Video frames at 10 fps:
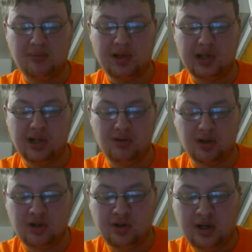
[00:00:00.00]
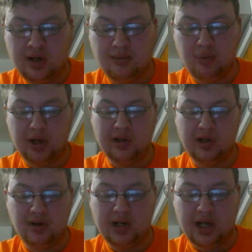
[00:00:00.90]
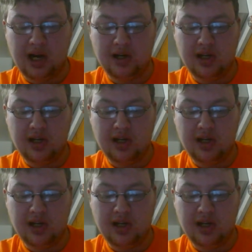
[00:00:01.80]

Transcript: kill her, but knowing that